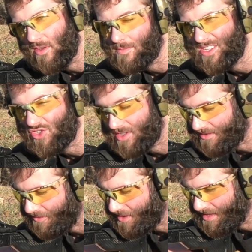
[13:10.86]
feel much
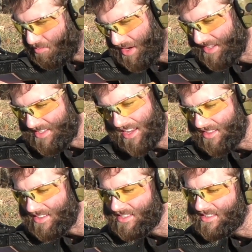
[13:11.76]
different and the brass kind
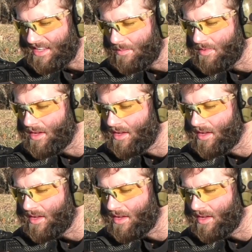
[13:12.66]
of looks the same,